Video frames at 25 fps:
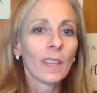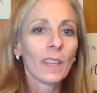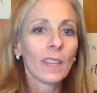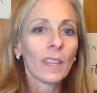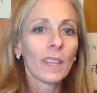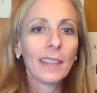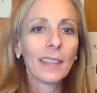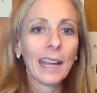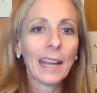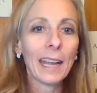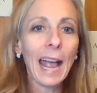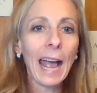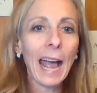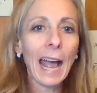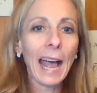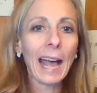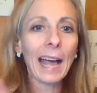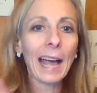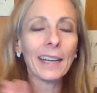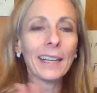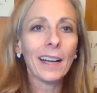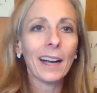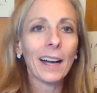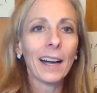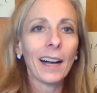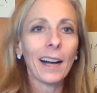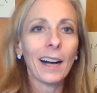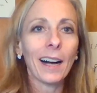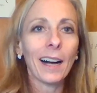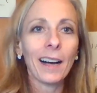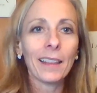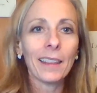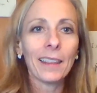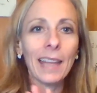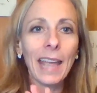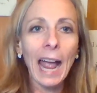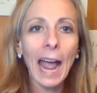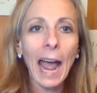They had
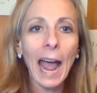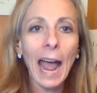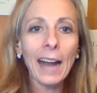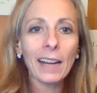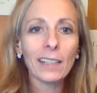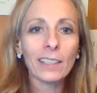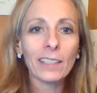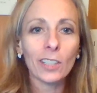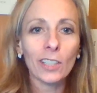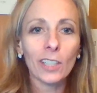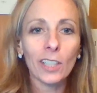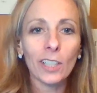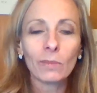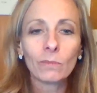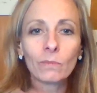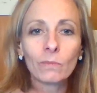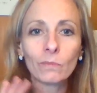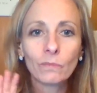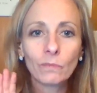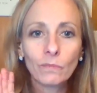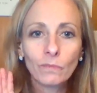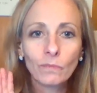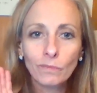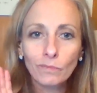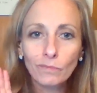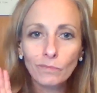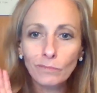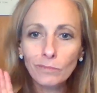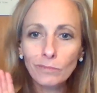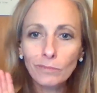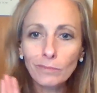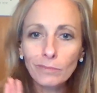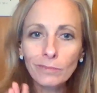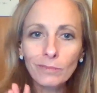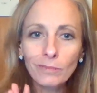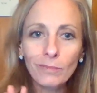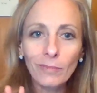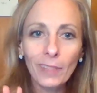uh the actor
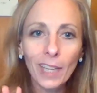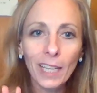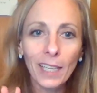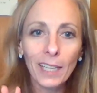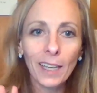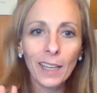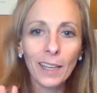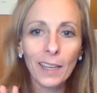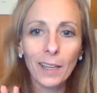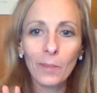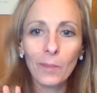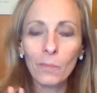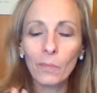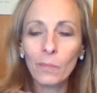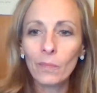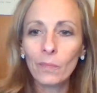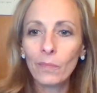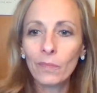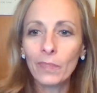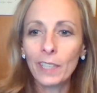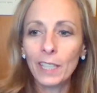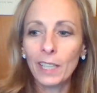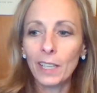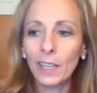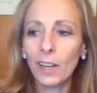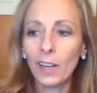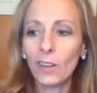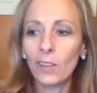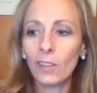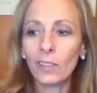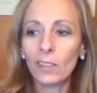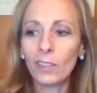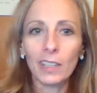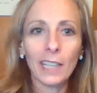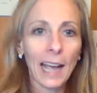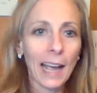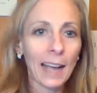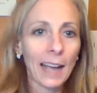um, you
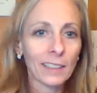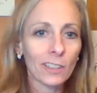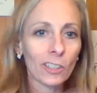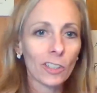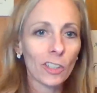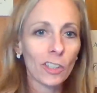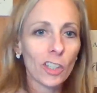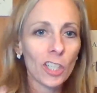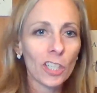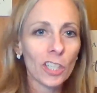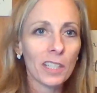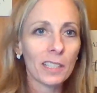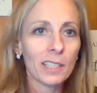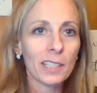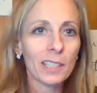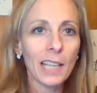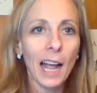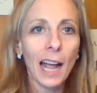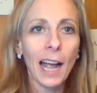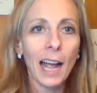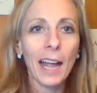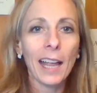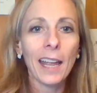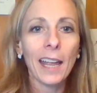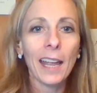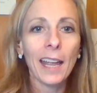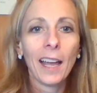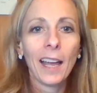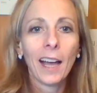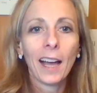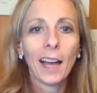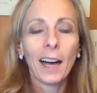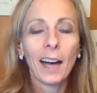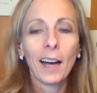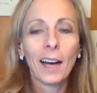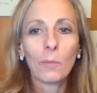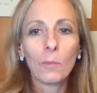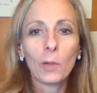know, the actor Jesus guy,
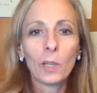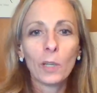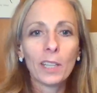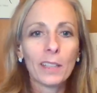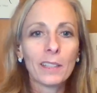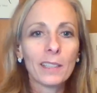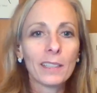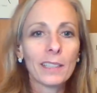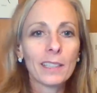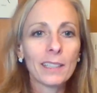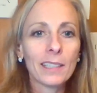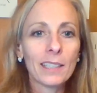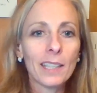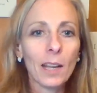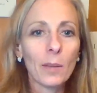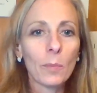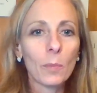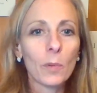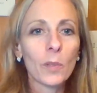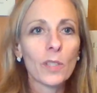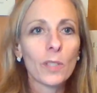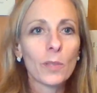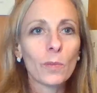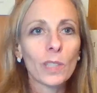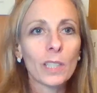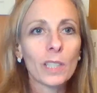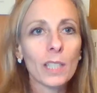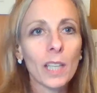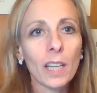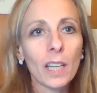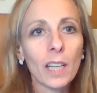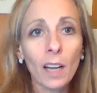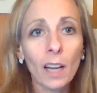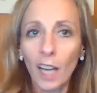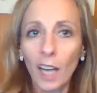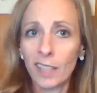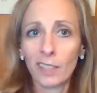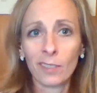um, one of the disciples was
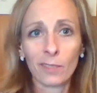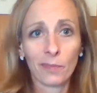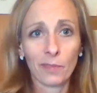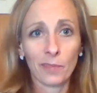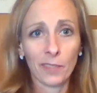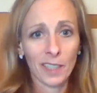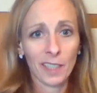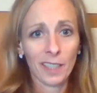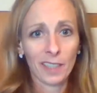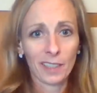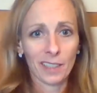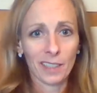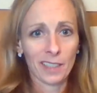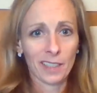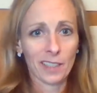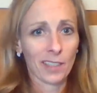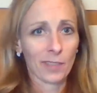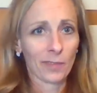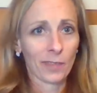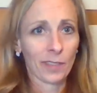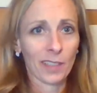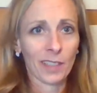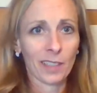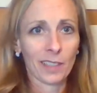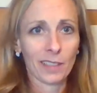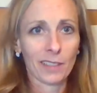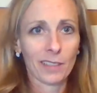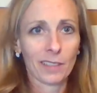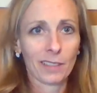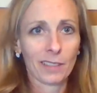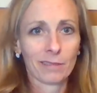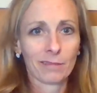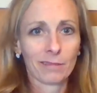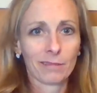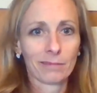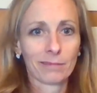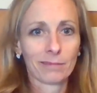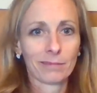like, I don't feel any different.
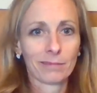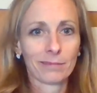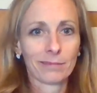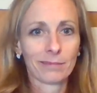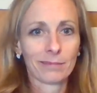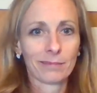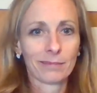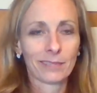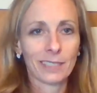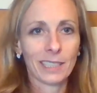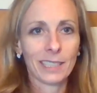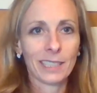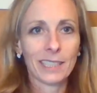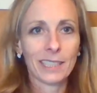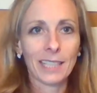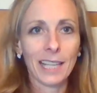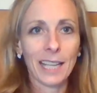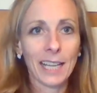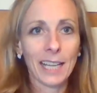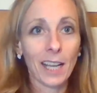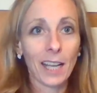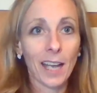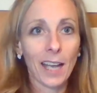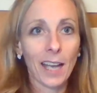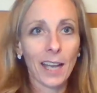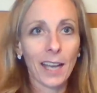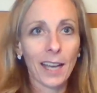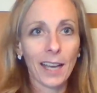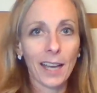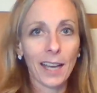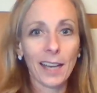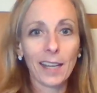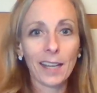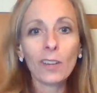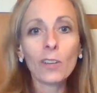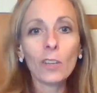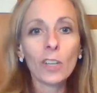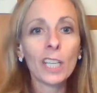He's like,
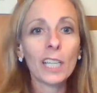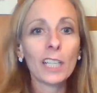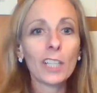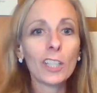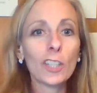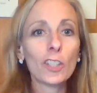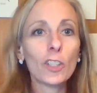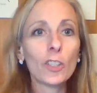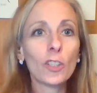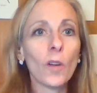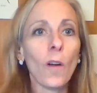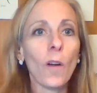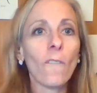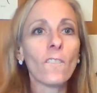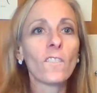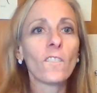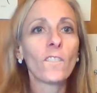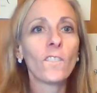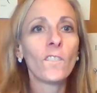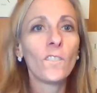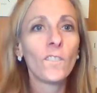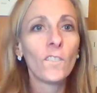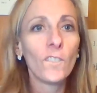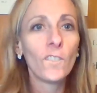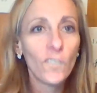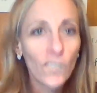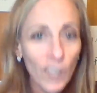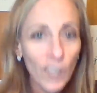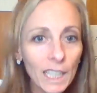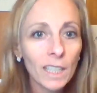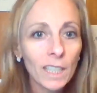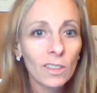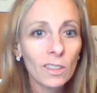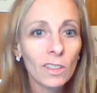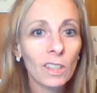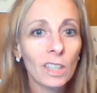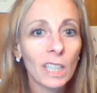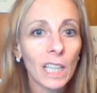I don't need you to
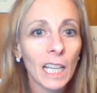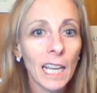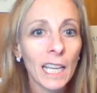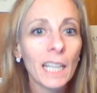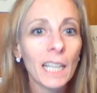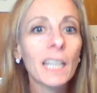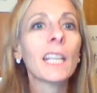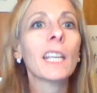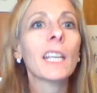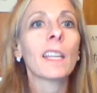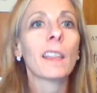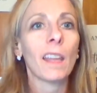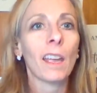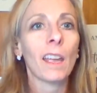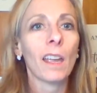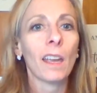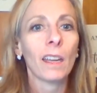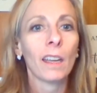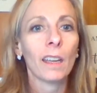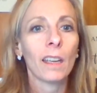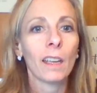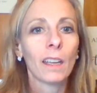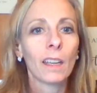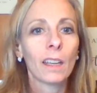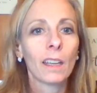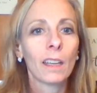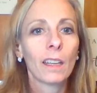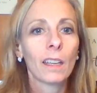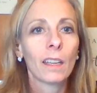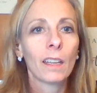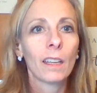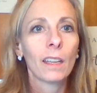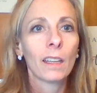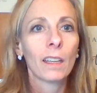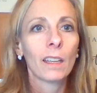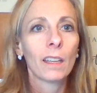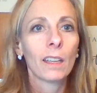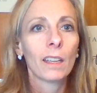feel anything
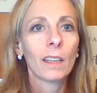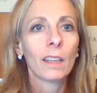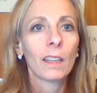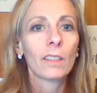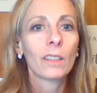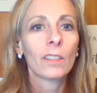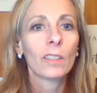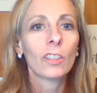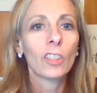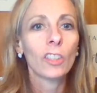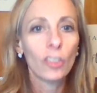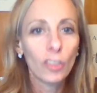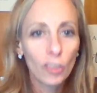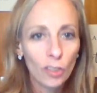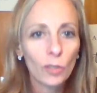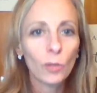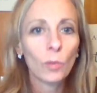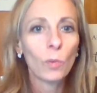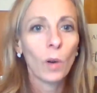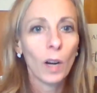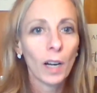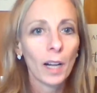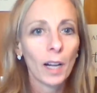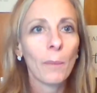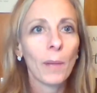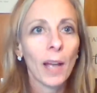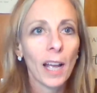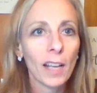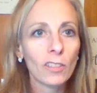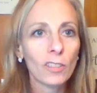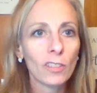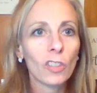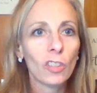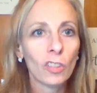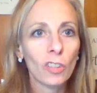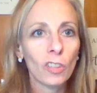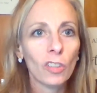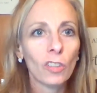to do what I'm
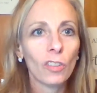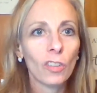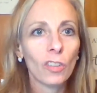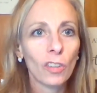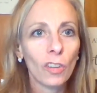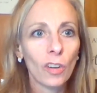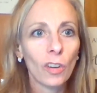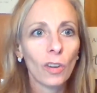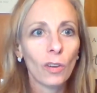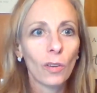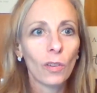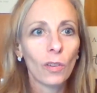asking you to do.